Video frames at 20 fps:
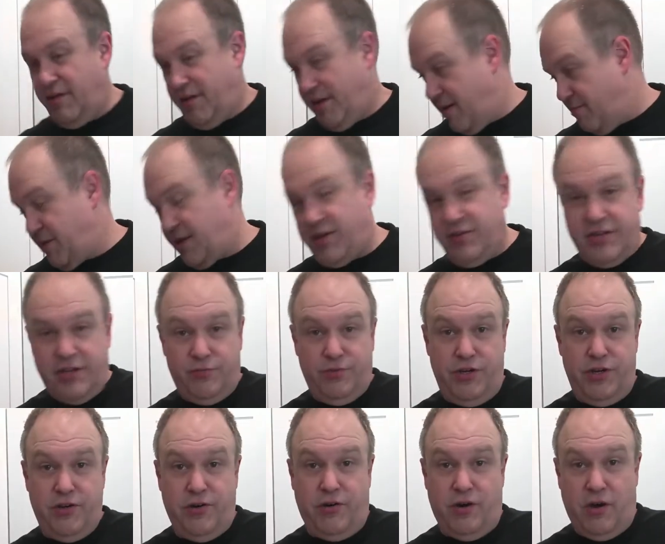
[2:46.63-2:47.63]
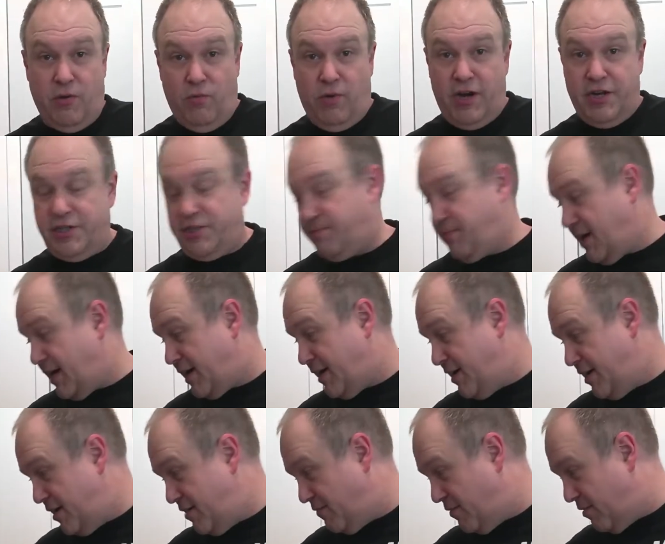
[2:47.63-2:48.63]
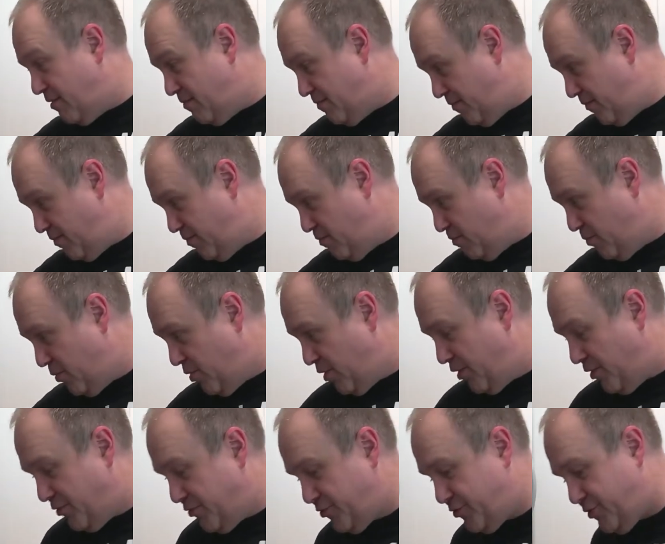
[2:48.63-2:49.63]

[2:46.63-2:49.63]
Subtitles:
And because as we know, a washed pot never boils.